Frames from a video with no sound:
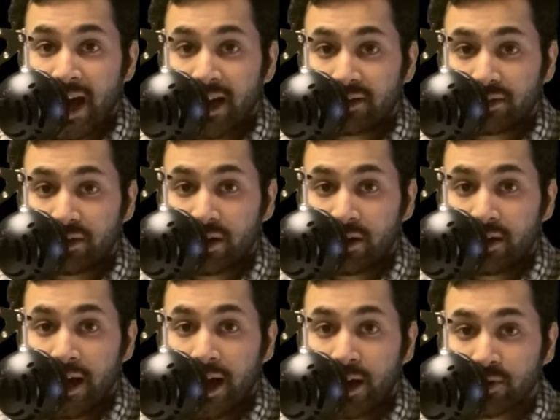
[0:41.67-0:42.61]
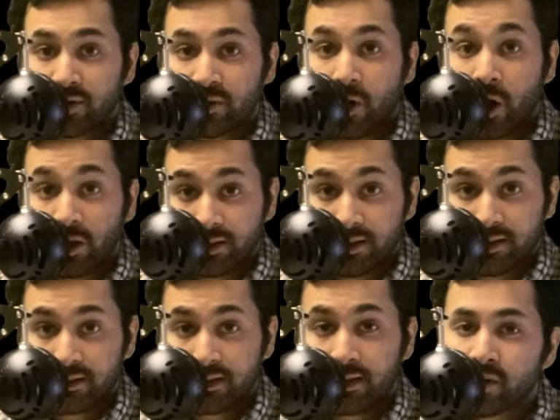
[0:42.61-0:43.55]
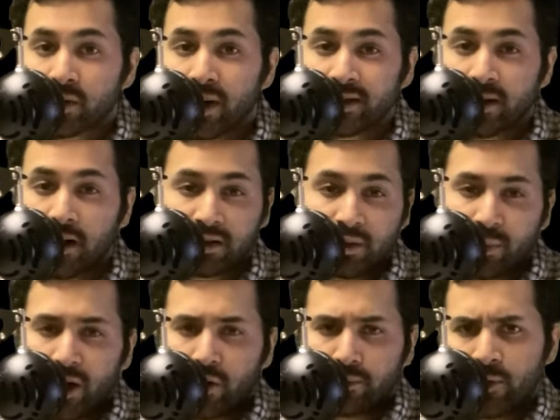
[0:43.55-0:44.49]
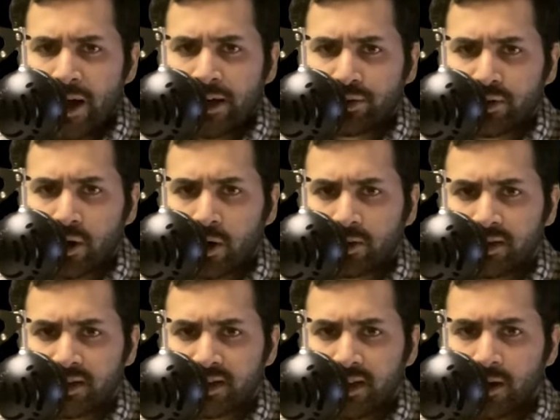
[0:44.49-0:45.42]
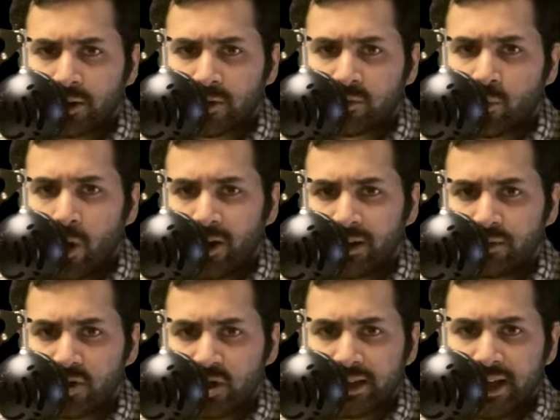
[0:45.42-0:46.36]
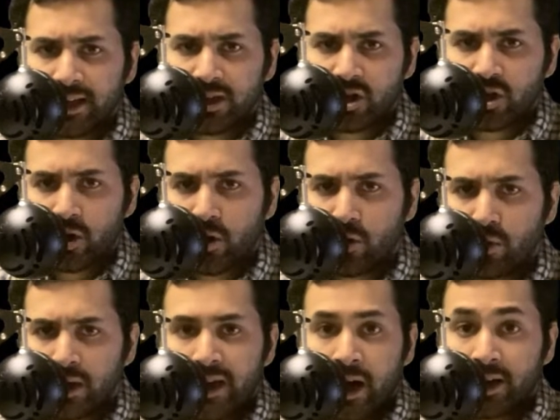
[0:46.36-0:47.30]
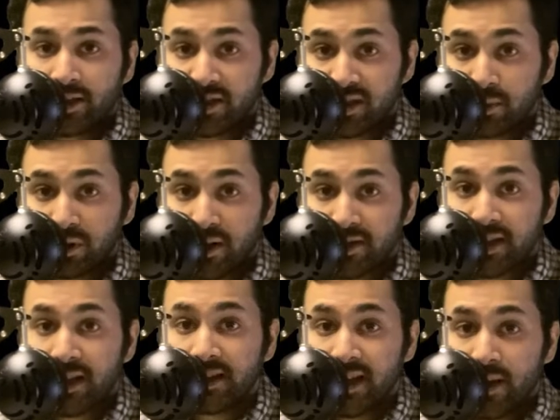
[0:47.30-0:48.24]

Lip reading: Agatha, House of Harkness. So I talked about Agatha Harkness, the character from WandaVision, getting a show on Disney Plus in the